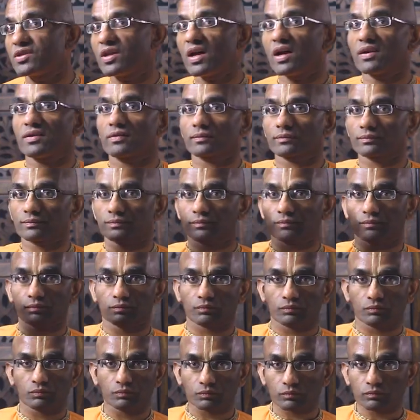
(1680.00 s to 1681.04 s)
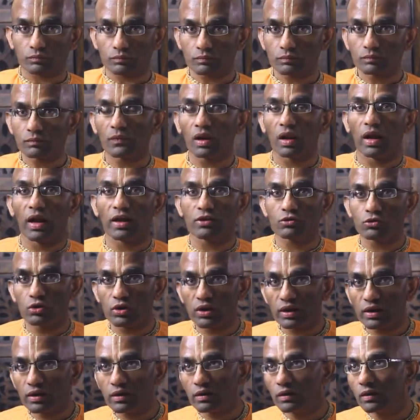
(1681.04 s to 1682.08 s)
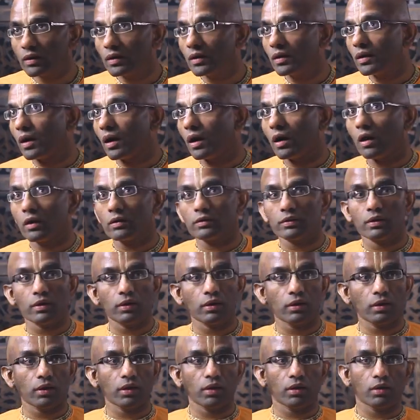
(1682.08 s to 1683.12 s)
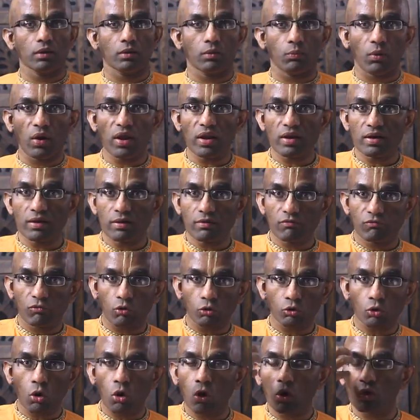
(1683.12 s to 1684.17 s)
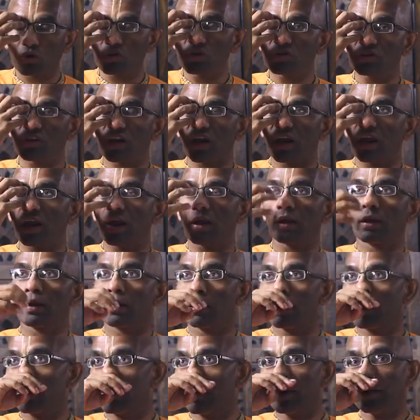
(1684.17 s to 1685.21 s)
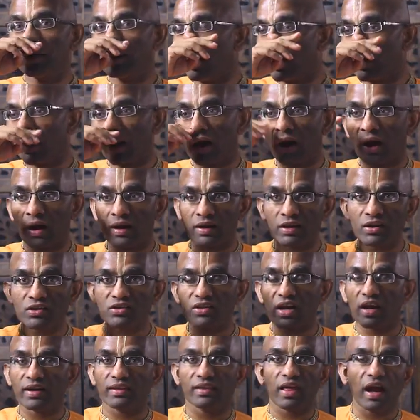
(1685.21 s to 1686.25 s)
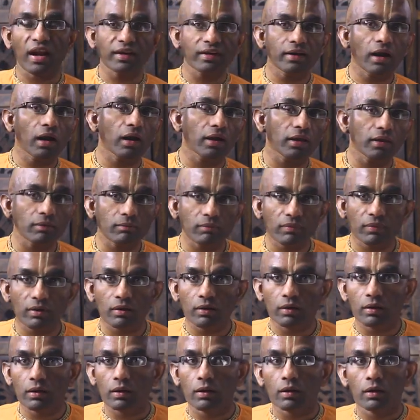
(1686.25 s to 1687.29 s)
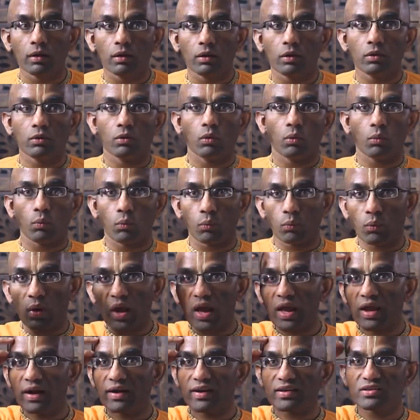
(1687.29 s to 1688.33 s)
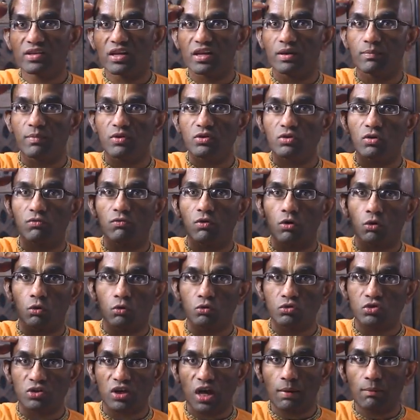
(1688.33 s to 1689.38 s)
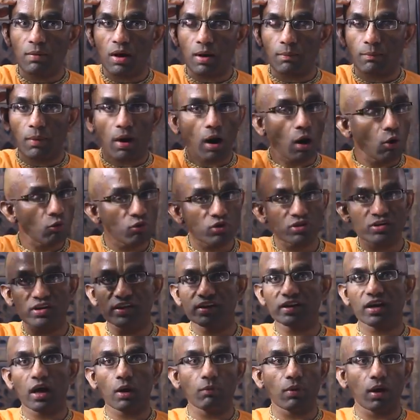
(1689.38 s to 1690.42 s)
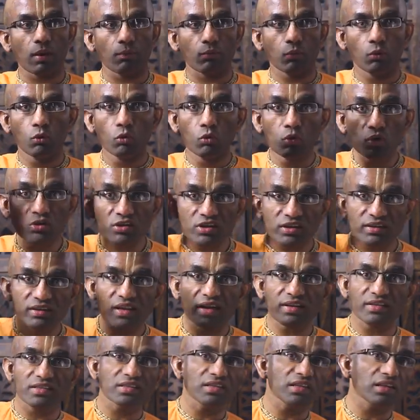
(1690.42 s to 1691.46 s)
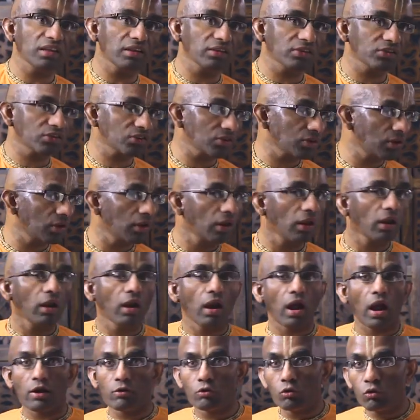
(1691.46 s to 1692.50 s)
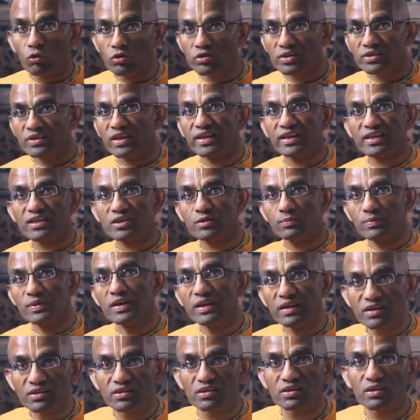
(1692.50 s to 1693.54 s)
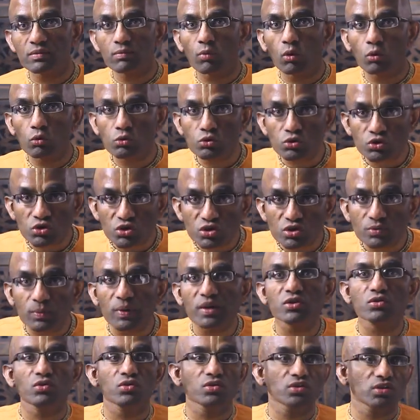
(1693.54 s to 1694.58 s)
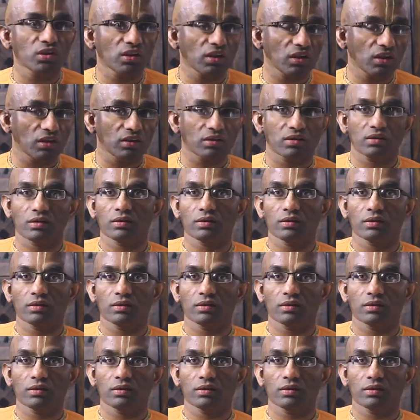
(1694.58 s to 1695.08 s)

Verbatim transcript: that actually uh, the when photons eh, hit our eyes at that time where does the image of a rose come up? How does it come up? Who is it that sees? And who is it that experiences emotions based on seeing?